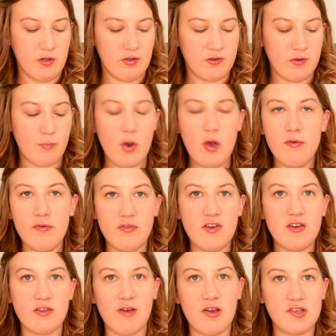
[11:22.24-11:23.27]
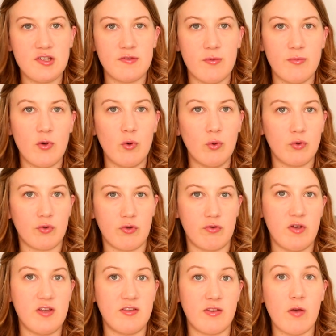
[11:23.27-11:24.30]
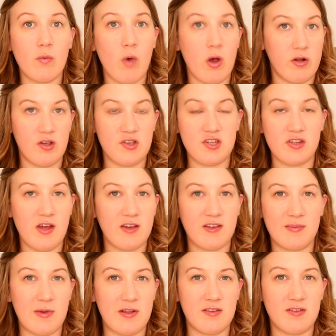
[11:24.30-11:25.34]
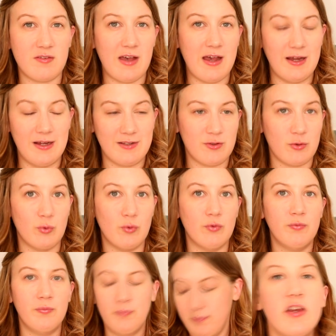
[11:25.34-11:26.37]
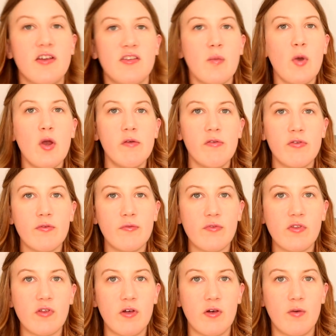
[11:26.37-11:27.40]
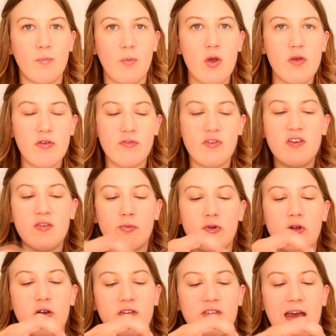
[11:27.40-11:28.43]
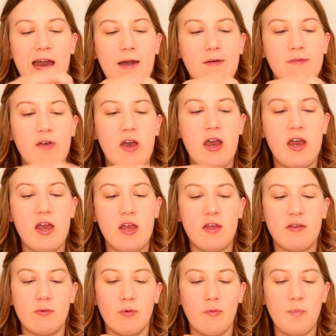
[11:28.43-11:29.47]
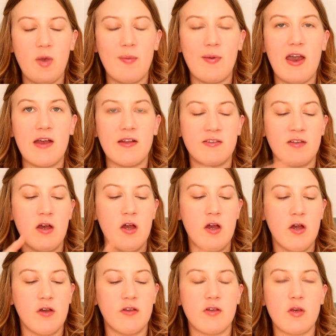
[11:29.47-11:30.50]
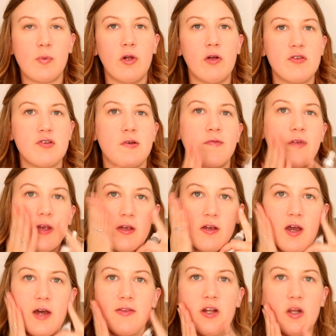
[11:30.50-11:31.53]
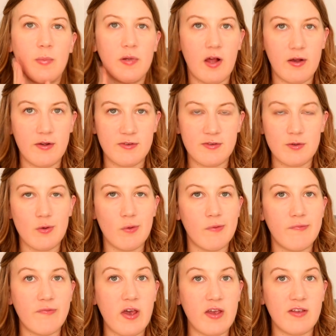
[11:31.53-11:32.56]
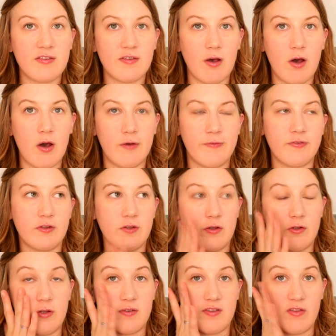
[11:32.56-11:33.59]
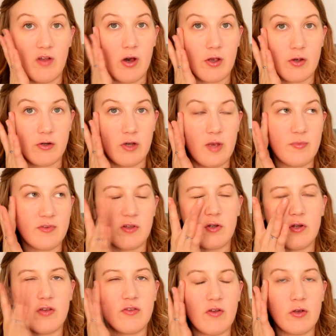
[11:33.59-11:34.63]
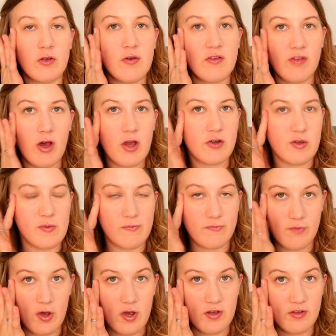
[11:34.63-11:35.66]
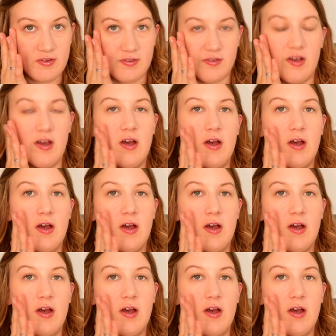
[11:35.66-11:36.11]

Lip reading: So both of these are actually from The Ordinary, so they weren't actually that expensive at all. Yeah, so both of these products have a sort of pipette, so you put it onto your finger and then apply it to your face after using the eye cream. So you use the eye cream first